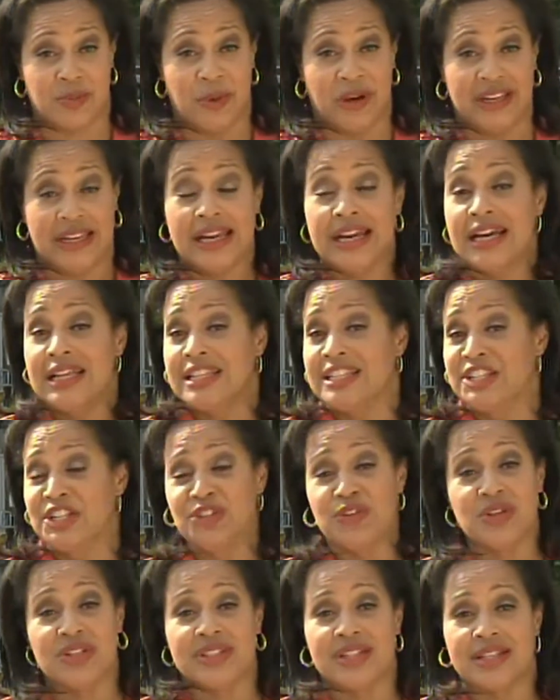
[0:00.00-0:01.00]
but the
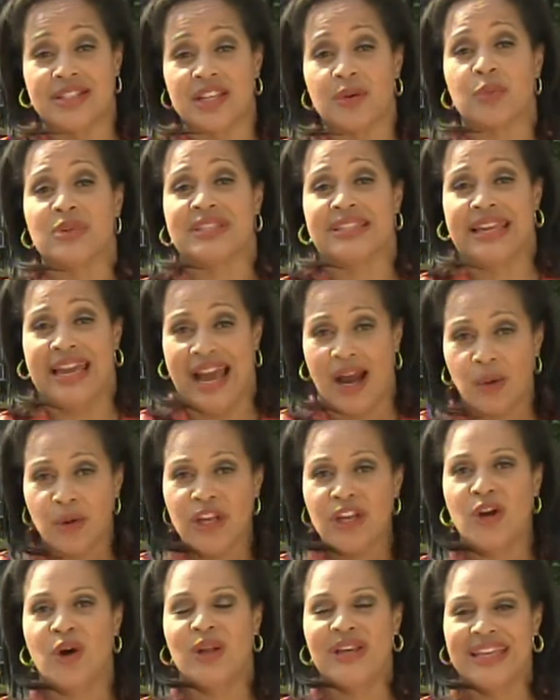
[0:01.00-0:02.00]
district says it was
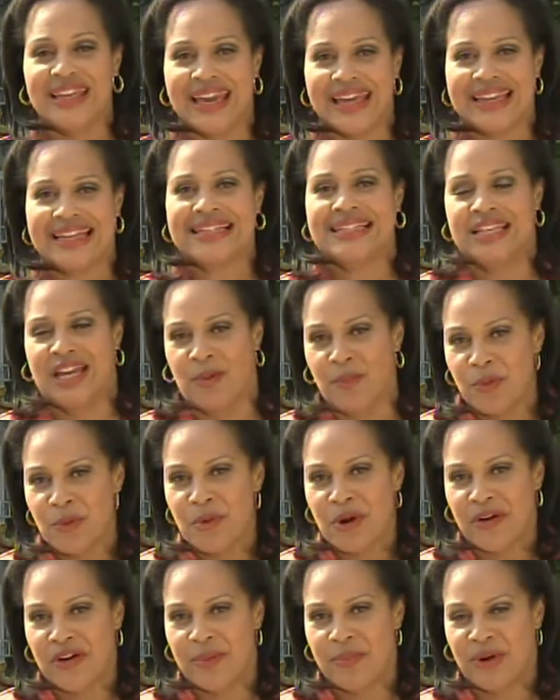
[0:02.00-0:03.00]
counting on getting
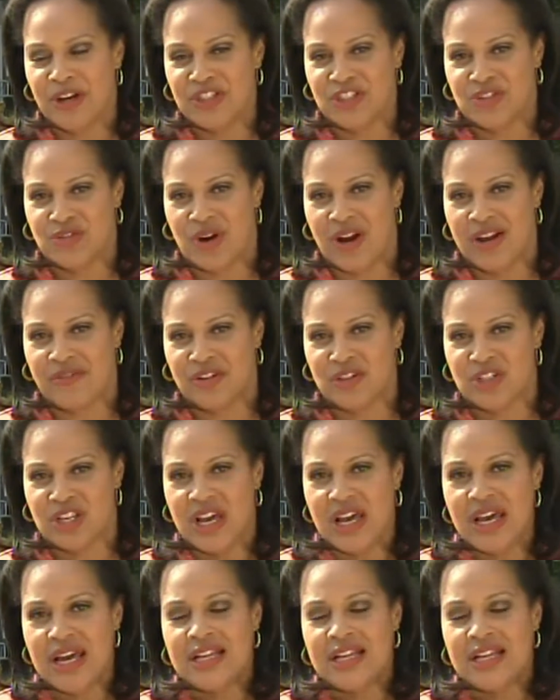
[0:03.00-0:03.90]
temporary bus drivers